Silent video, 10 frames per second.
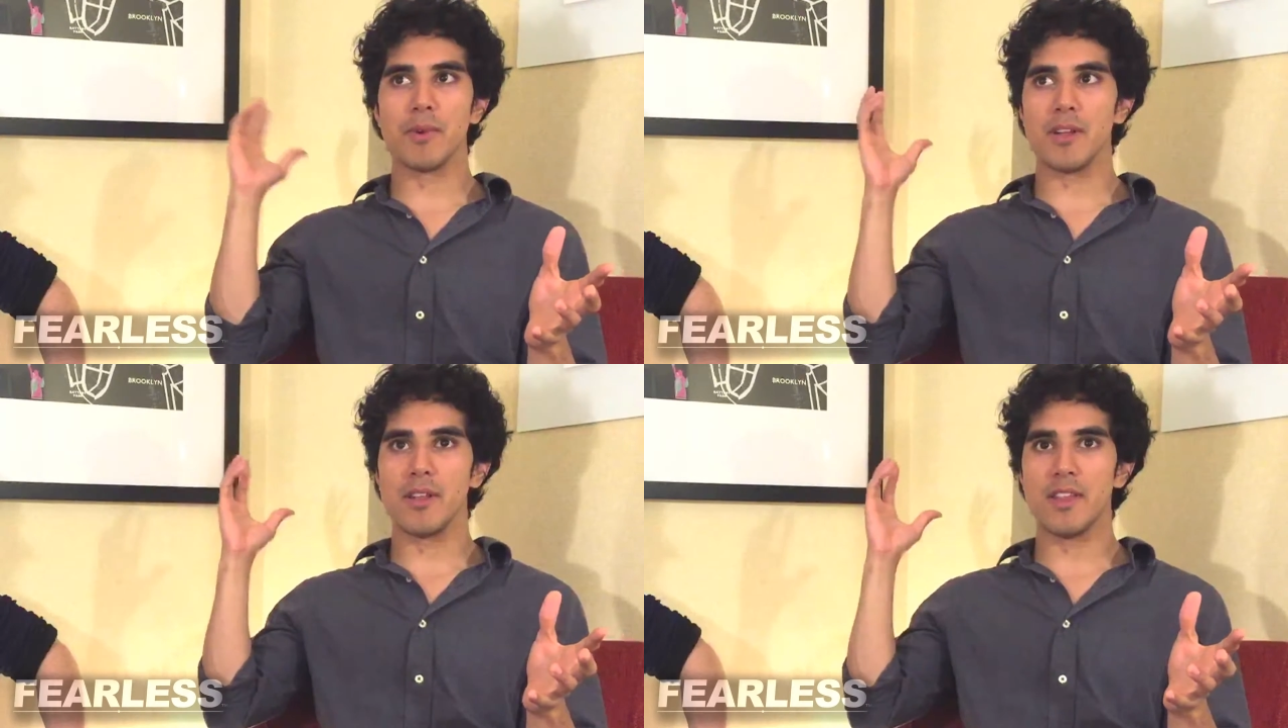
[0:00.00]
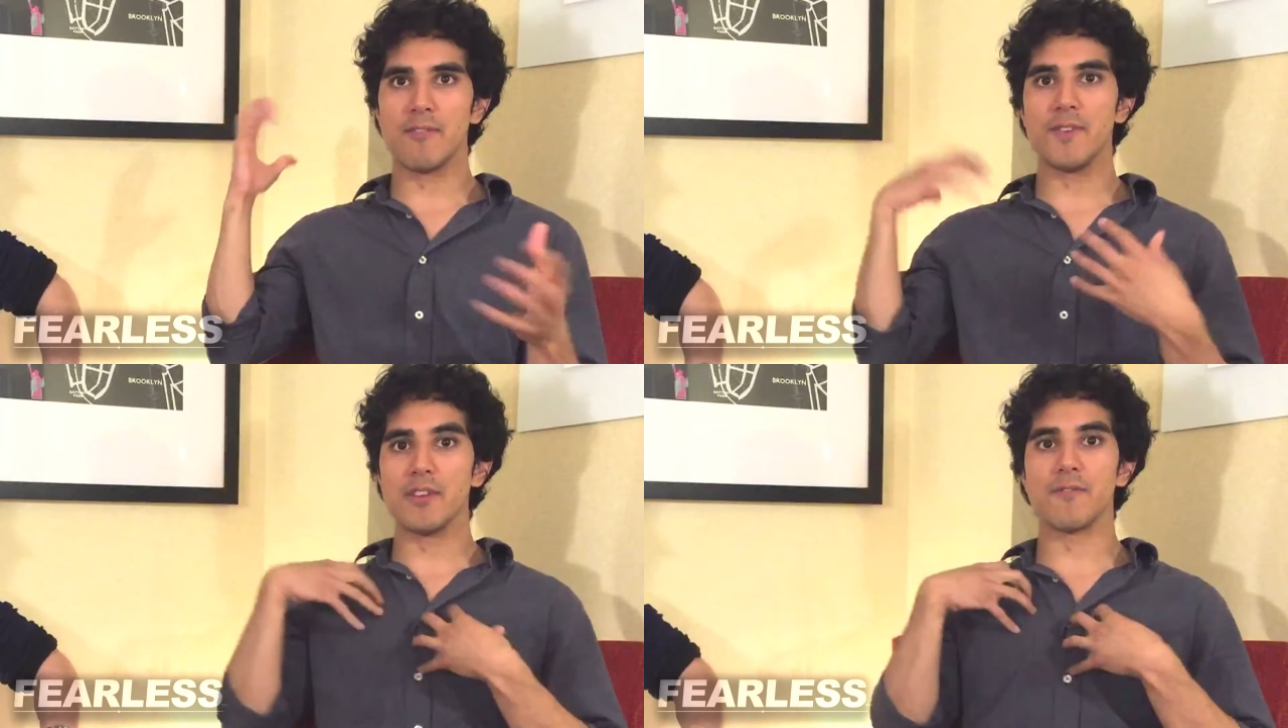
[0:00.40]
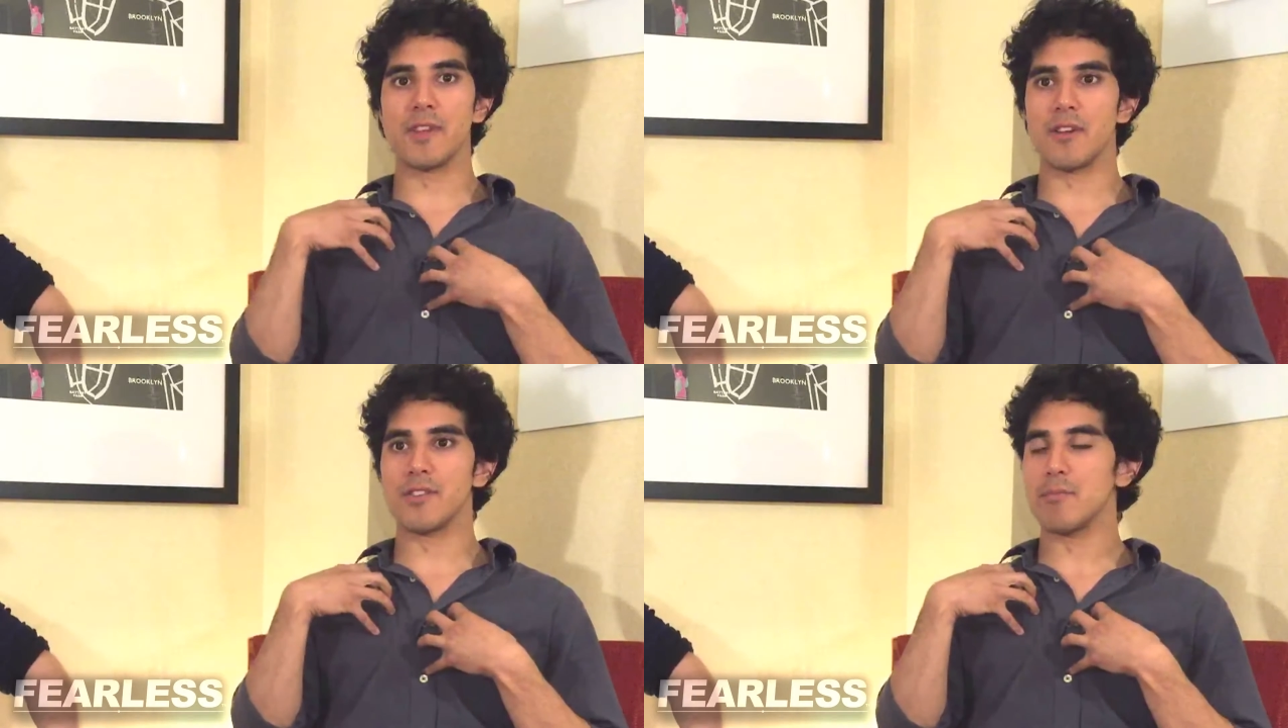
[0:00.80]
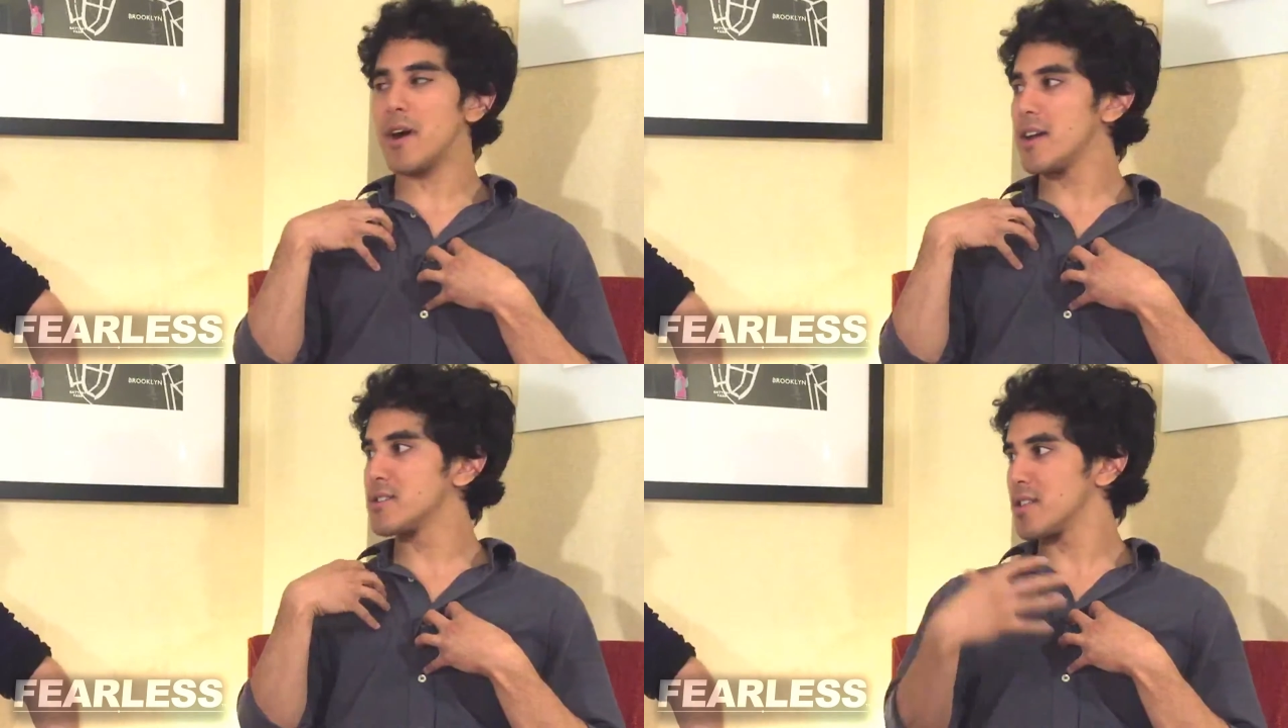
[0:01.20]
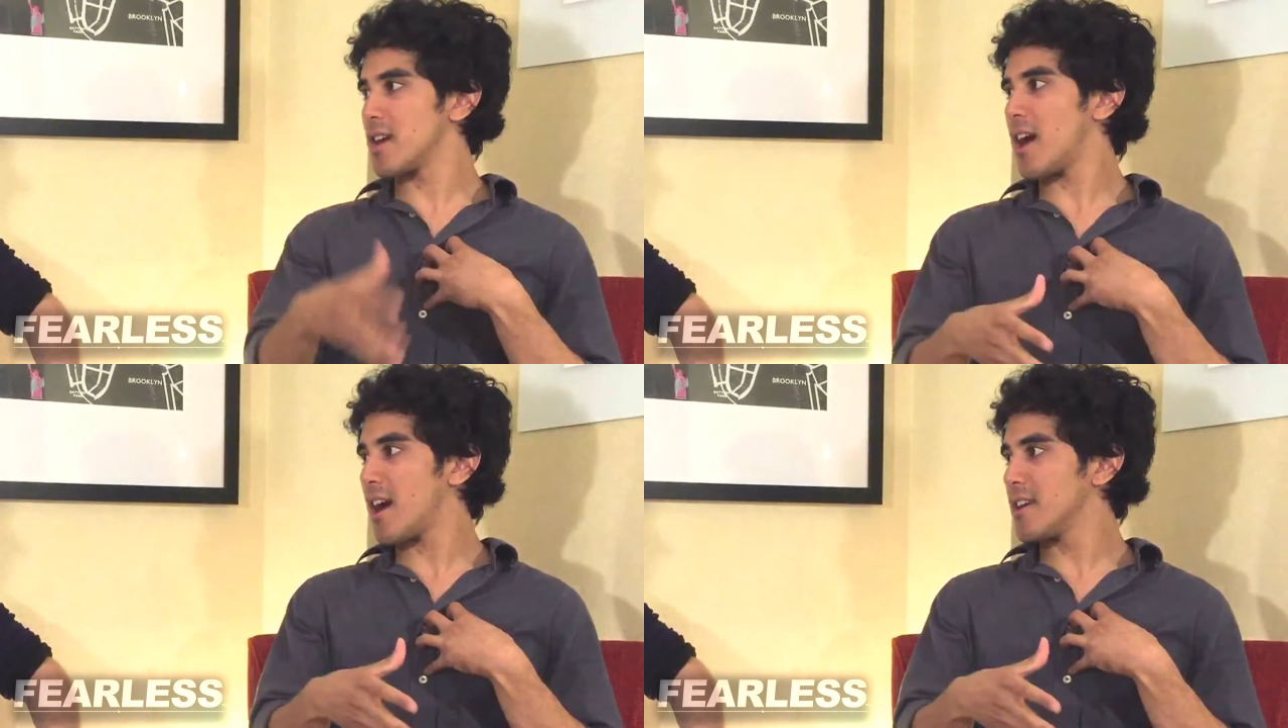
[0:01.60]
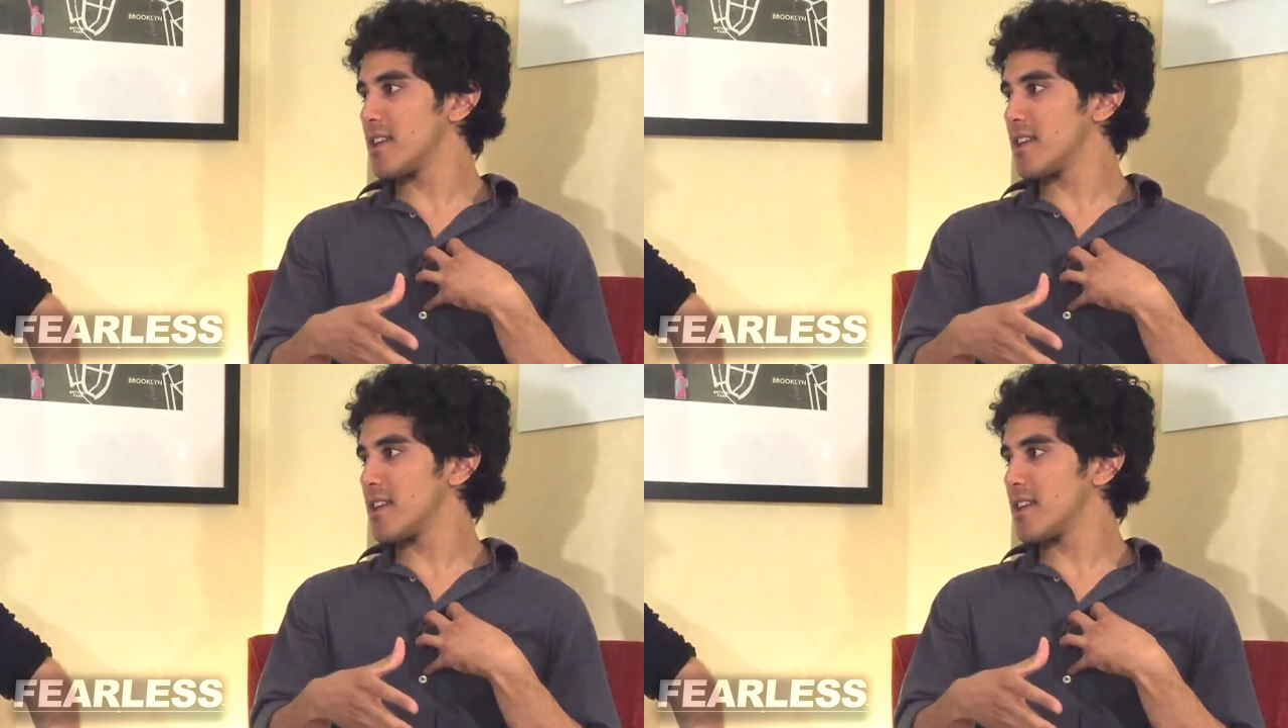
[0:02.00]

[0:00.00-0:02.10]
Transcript: but they feel fear in their body, so they hide.